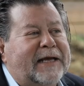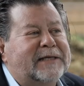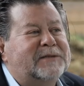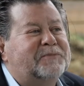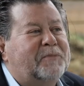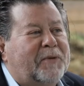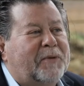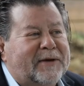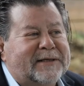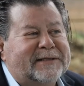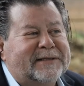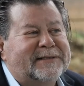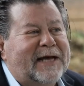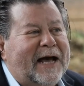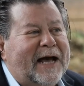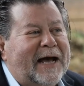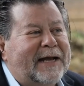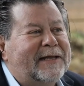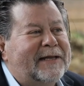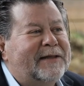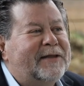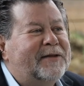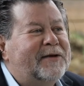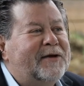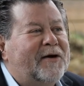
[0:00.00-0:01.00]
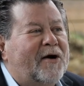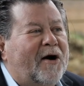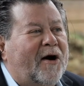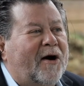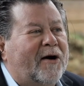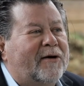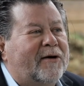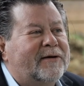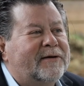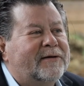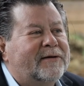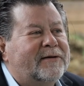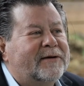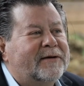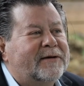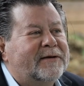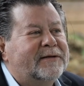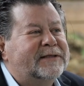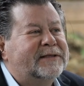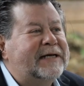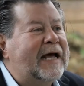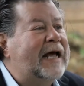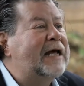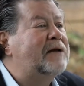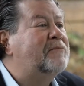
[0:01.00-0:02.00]
is put a sign in the yard,
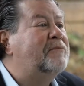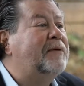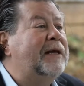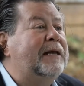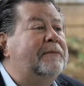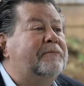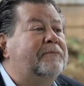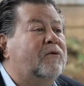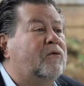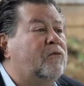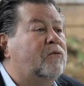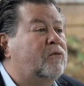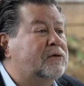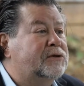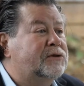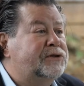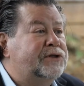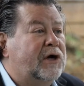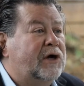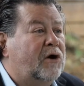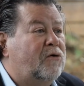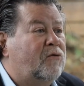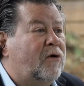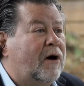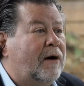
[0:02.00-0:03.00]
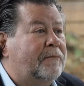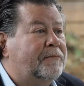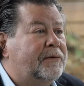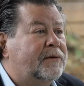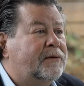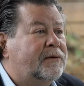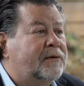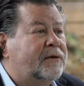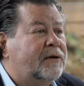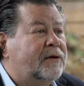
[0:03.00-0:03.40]
10 people will show up,